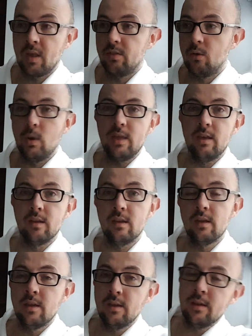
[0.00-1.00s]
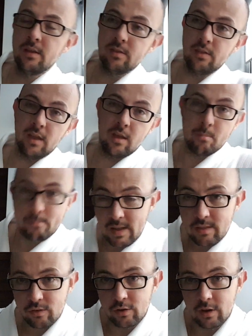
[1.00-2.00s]
The way that you're
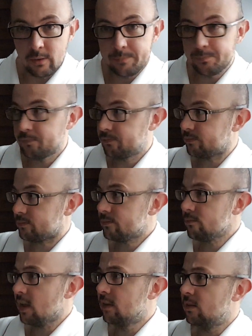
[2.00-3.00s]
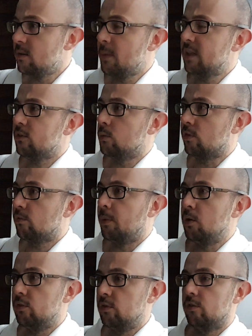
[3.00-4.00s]
meant to do it is you're meant to
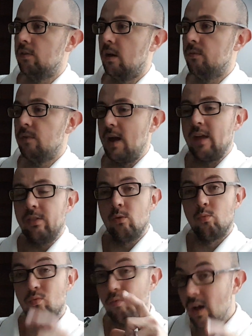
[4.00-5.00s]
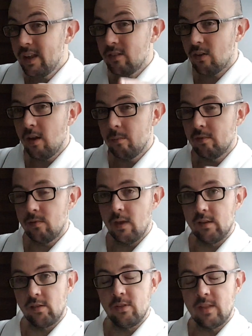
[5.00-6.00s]
expose yourself at the right times of
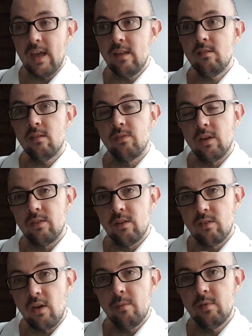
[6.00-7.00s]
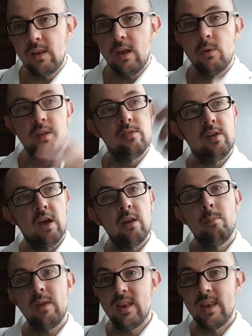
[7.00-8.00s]
day. So the times of day when it's going to
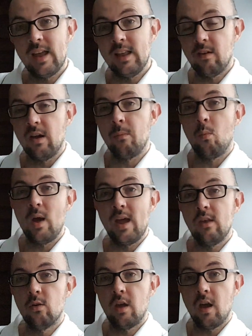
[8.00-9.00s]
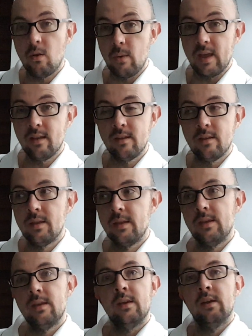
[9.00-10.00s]
be daytime where you're going,
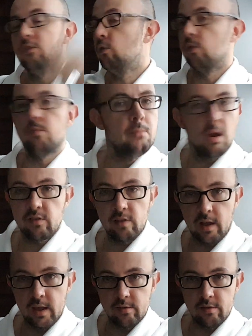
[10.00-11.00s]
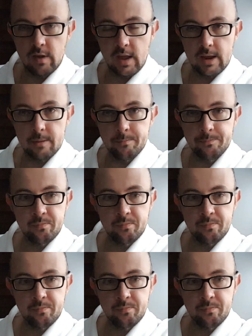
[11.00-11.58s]
to as much light as you can.